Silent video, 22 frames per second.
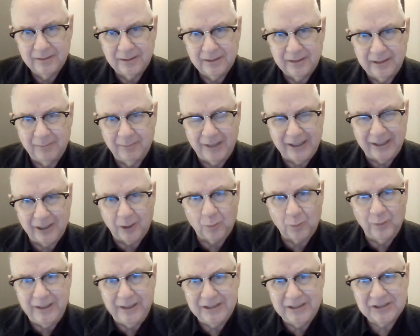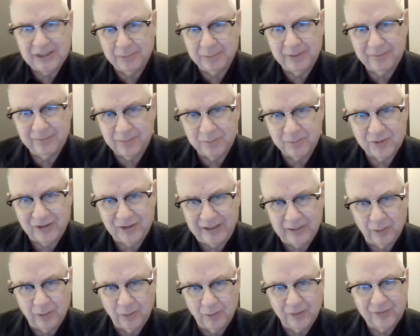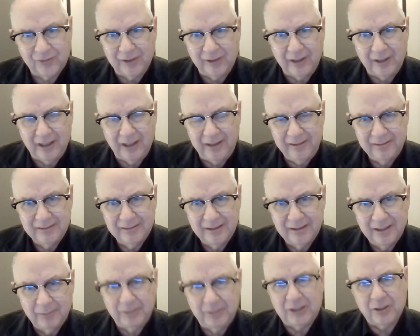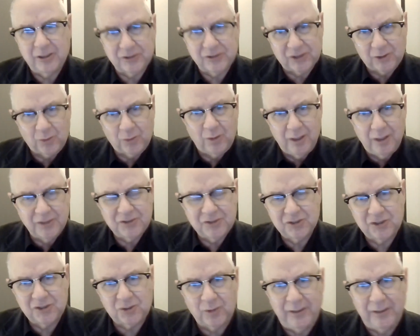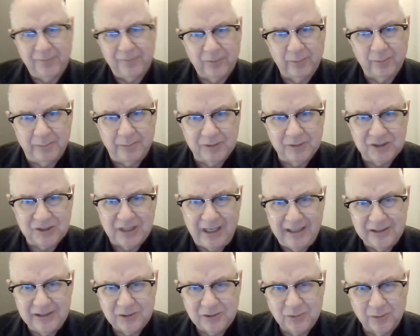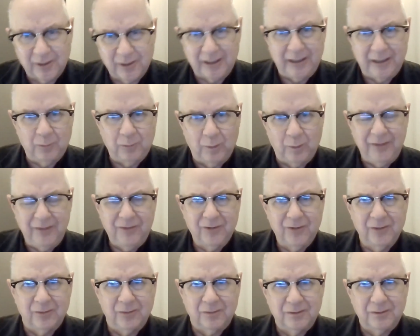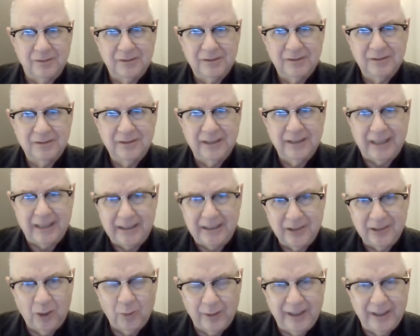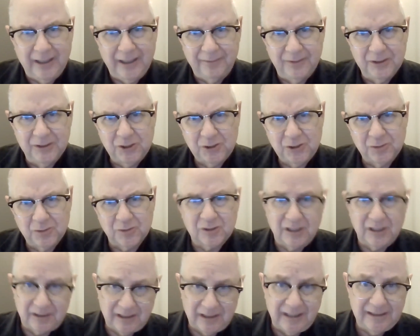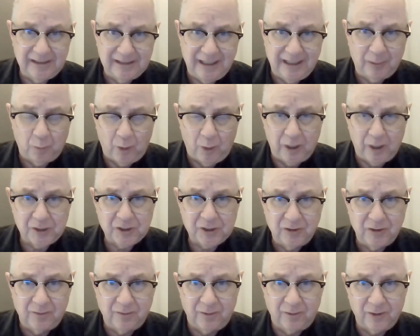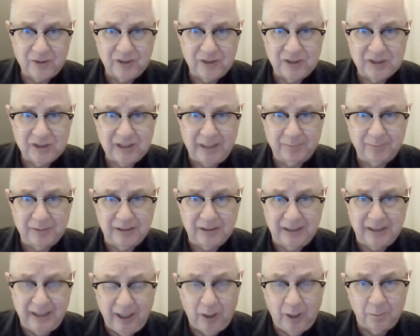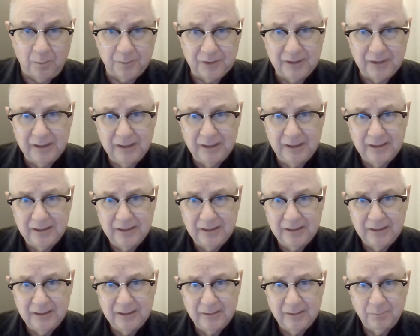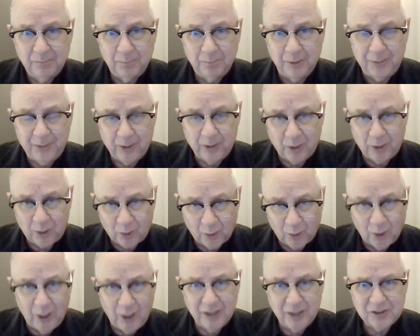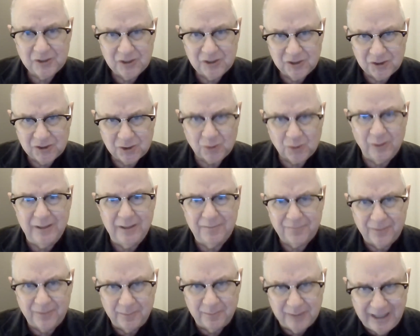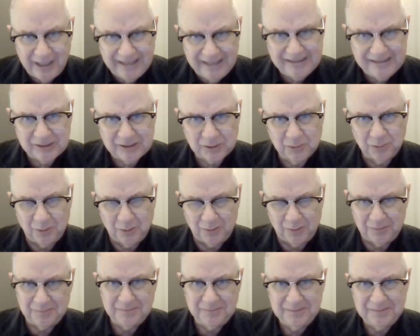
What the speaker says: am I going to read something from St. Louis today? Because across the street from them is the high school that I went to. And I know they have issues that, thank God, Washington University stepped in and helped. But they're across the street from the high school.